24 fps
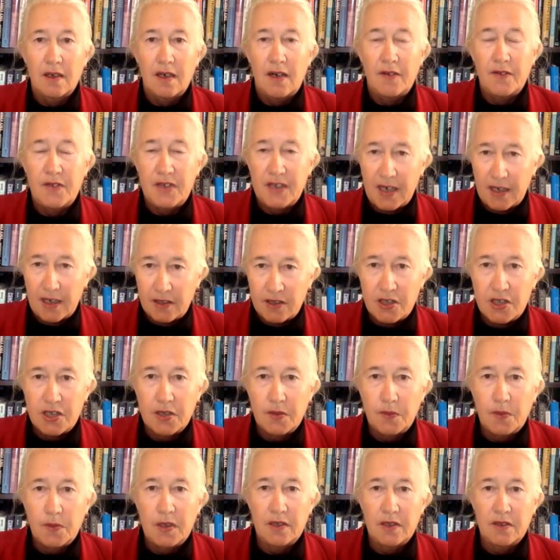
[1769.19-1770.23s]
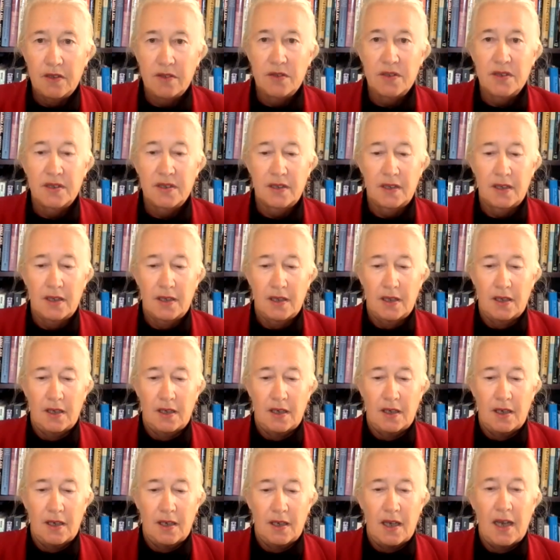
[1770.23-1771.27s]
of the energy we use.
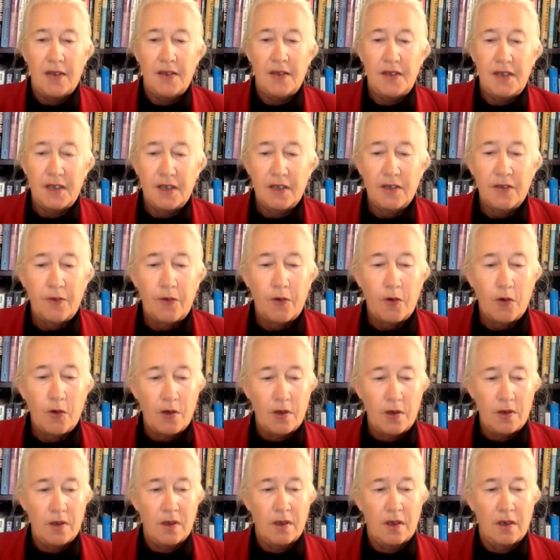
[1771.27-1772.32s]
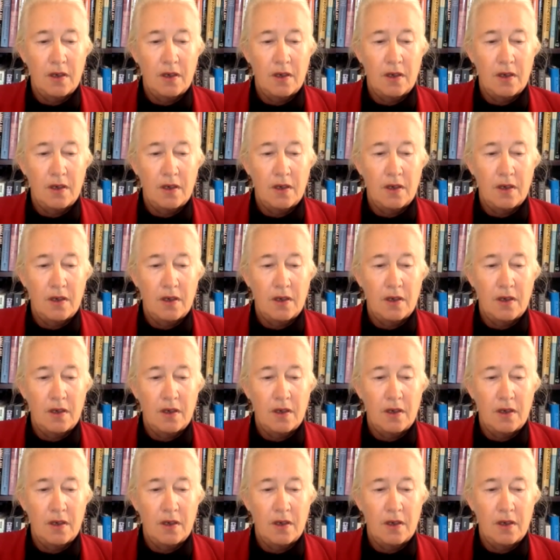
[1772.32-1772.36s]
And therefore,